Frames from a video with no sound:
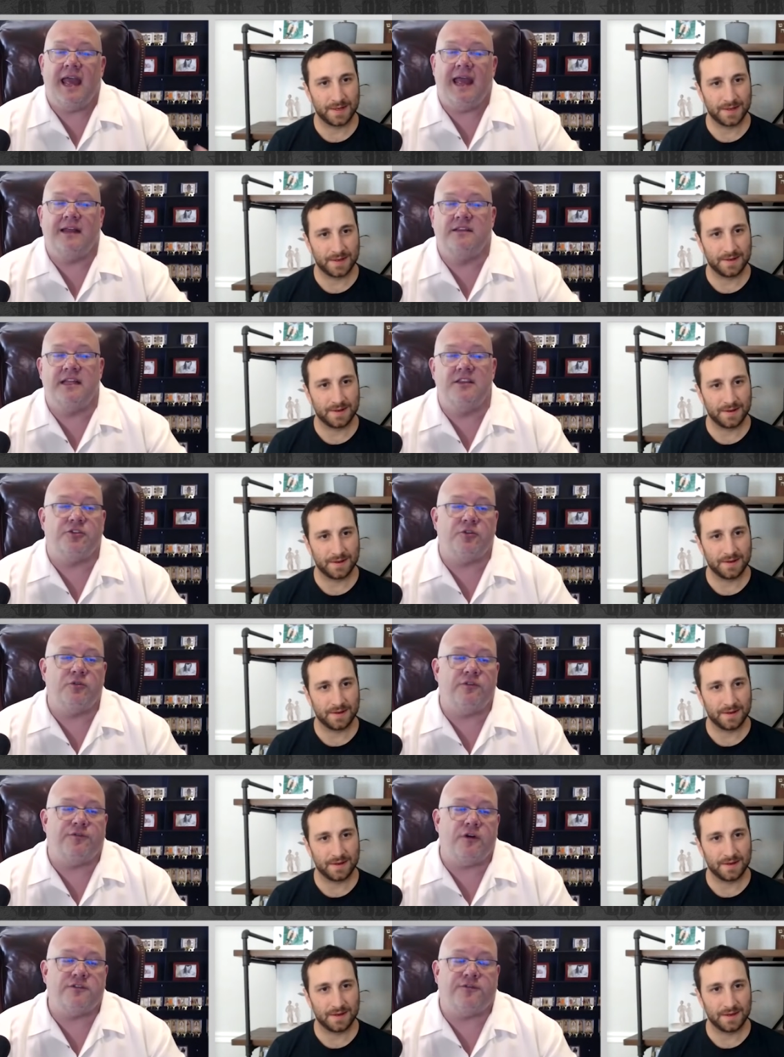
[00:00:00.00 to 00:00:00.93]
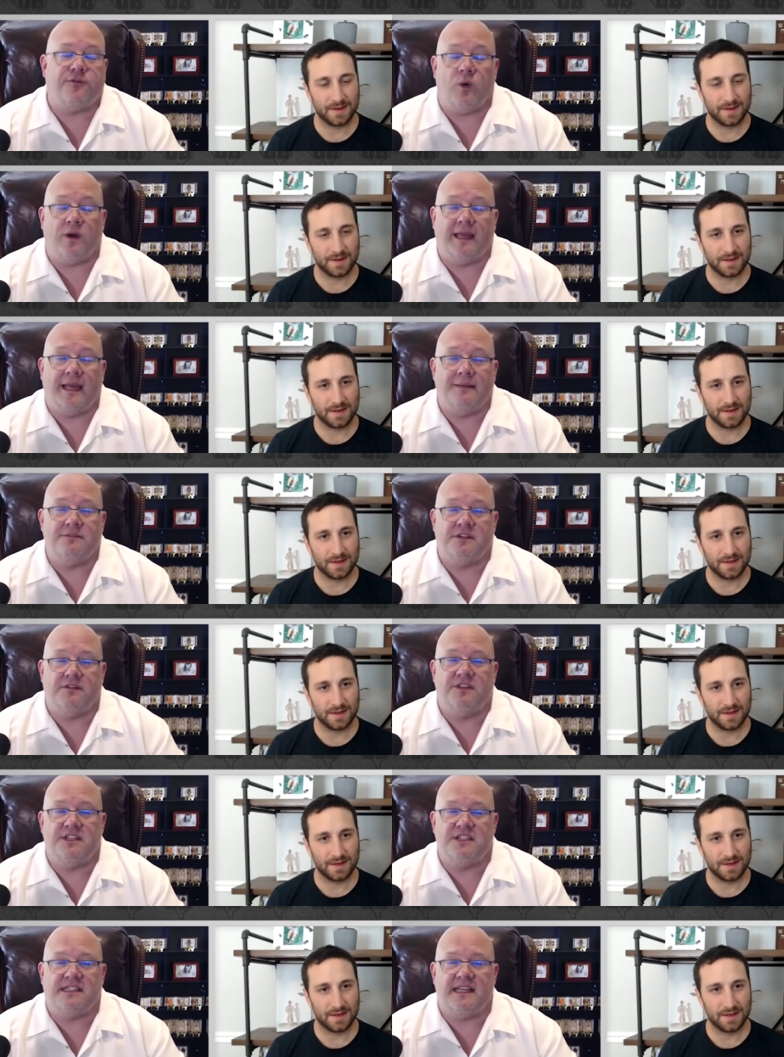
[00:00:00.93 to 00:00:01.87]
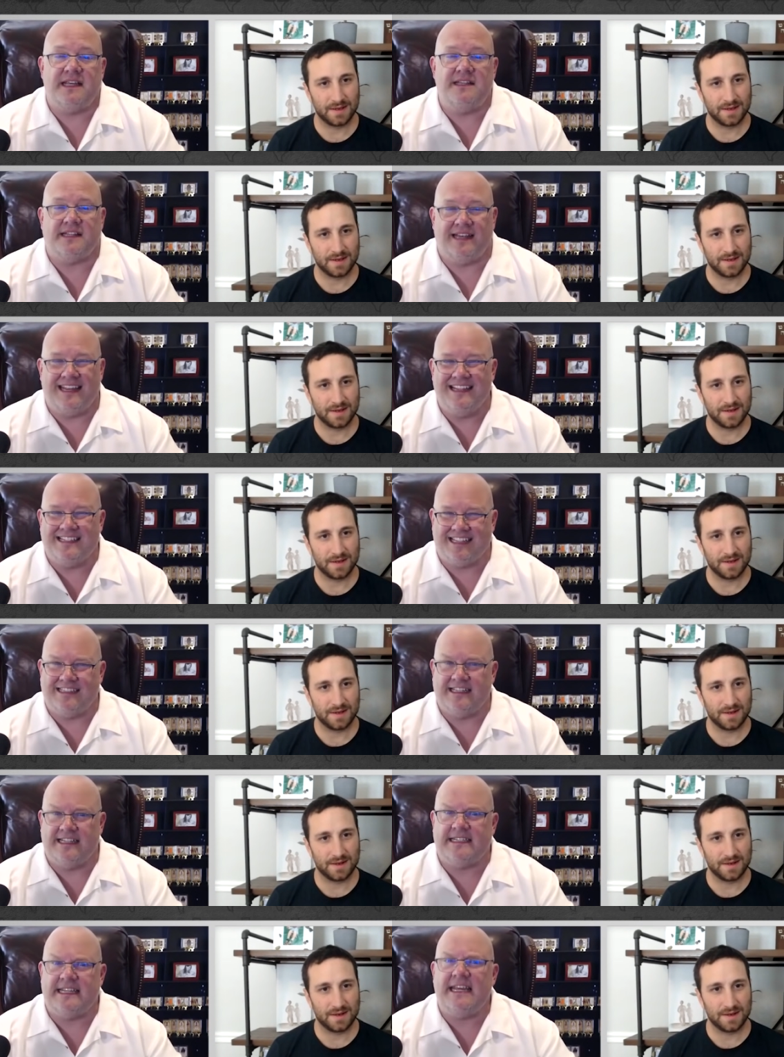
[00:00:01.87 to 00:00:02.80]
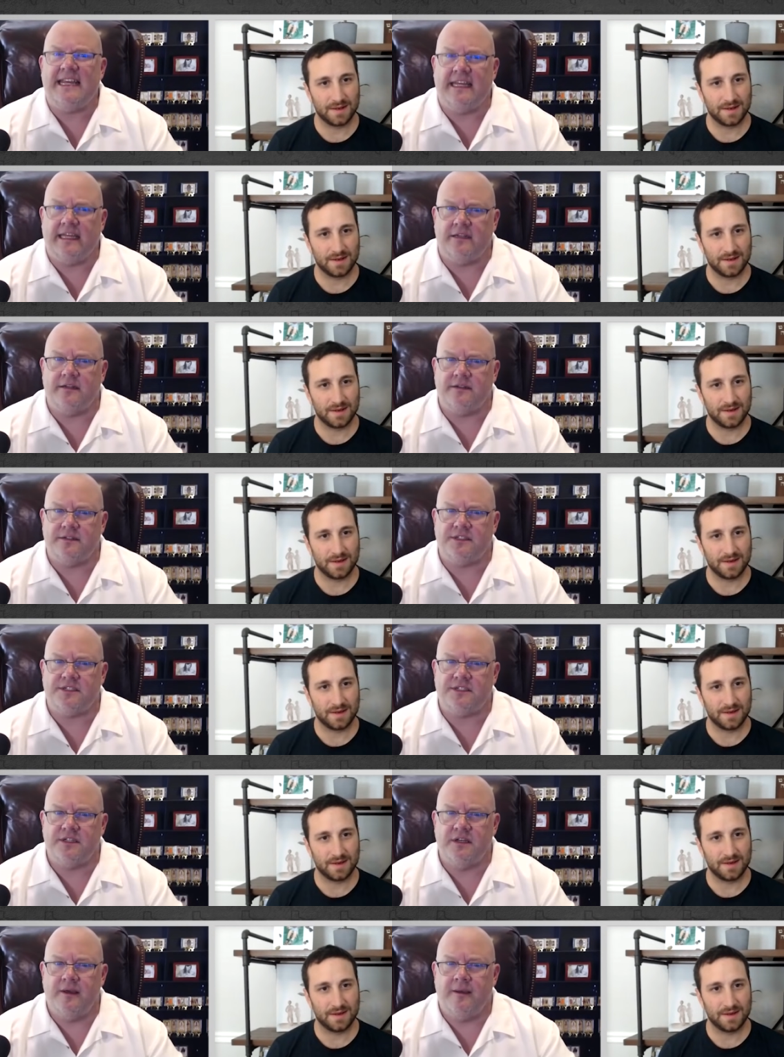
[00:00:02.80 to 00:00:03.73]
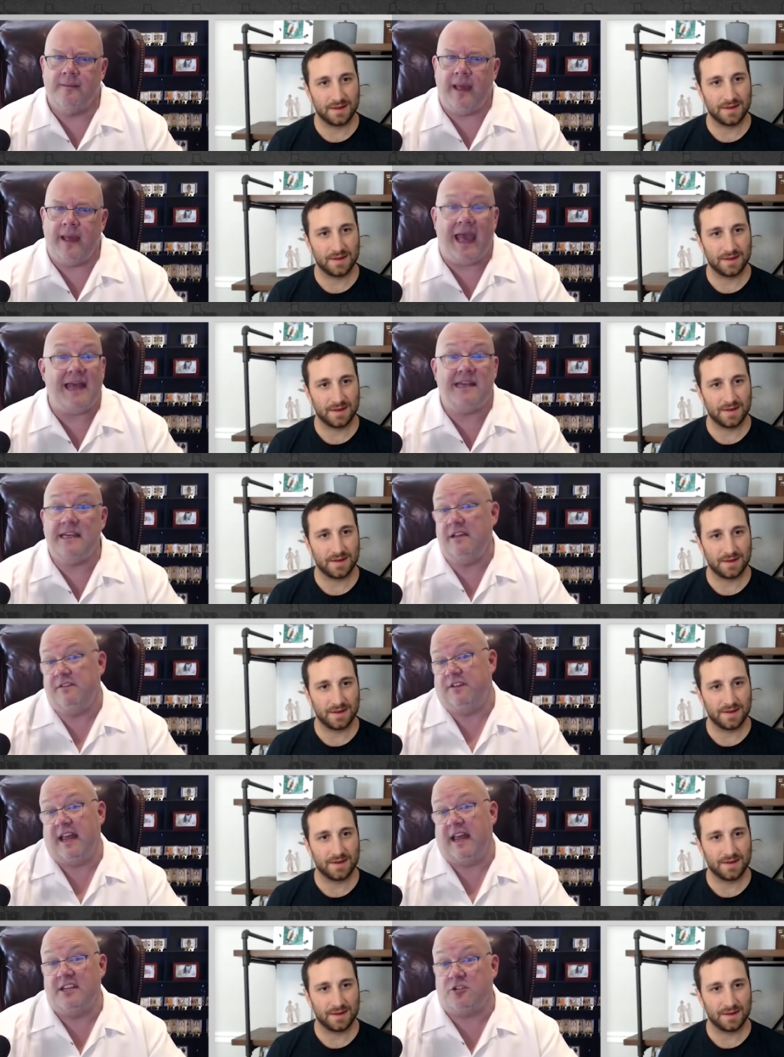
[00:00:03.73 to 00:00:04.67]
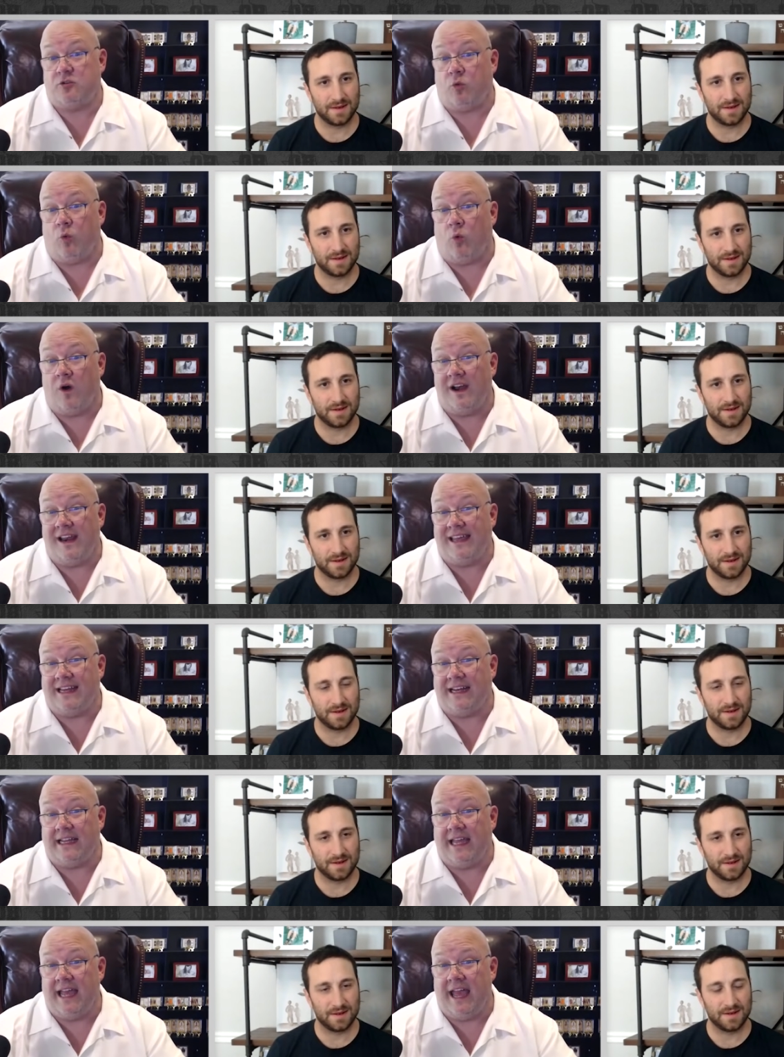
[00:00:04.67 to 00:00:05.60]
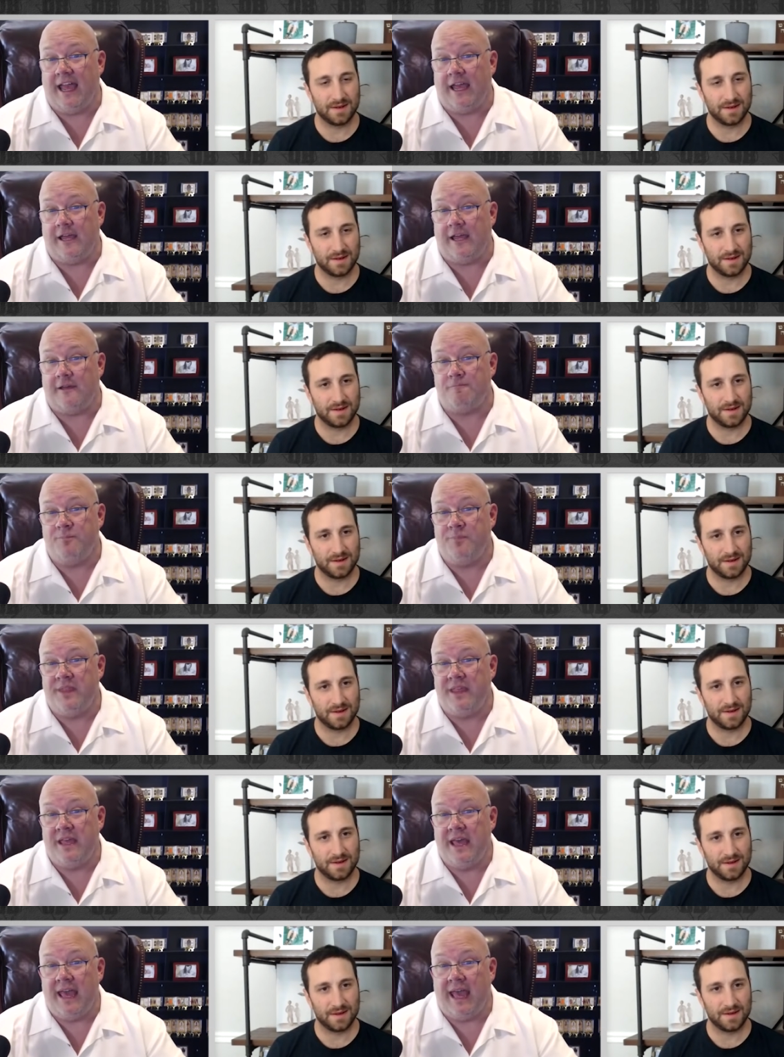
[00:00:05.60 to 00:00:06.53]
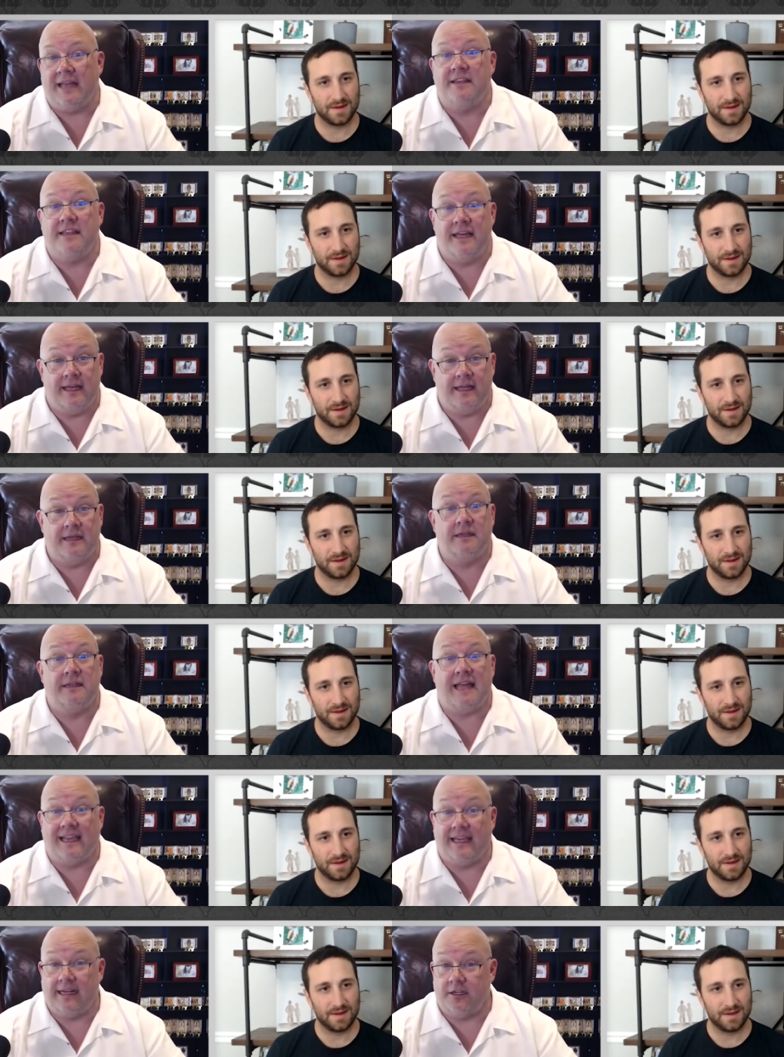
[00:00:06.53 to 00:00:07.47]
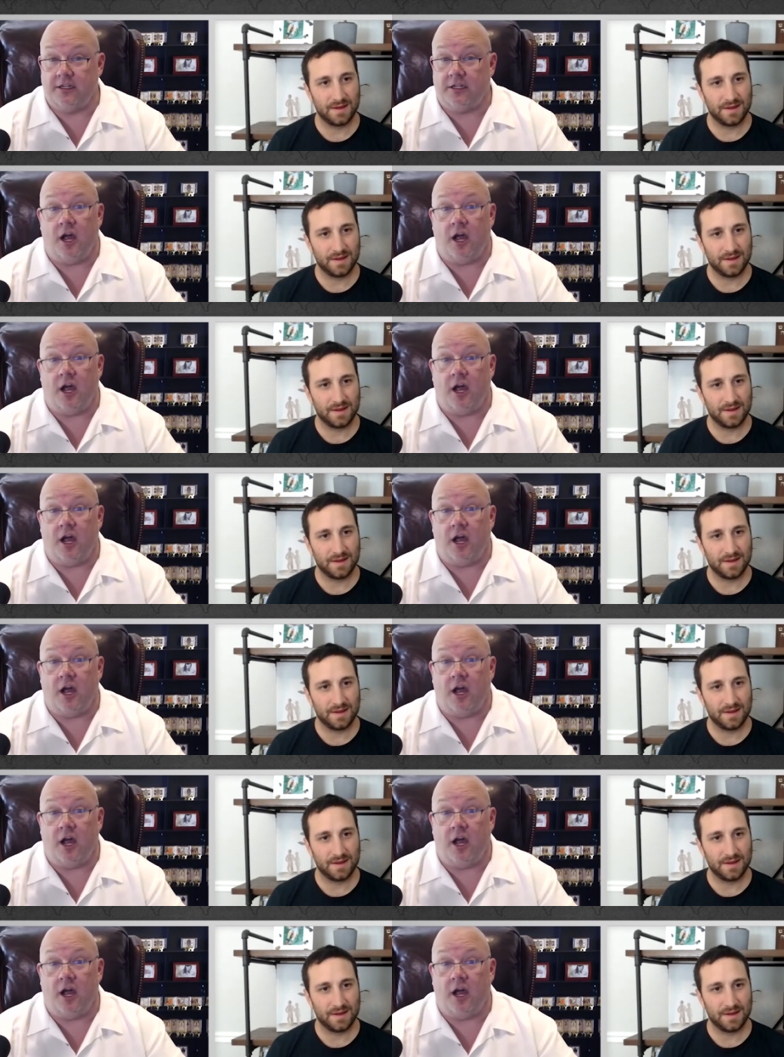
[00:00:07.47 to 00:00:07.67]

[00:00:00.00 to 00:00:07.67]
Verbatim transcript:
Speaker 1: And then through the first four games of this season, he's in the teens, hadn't even hit 20 in a game. And then they get into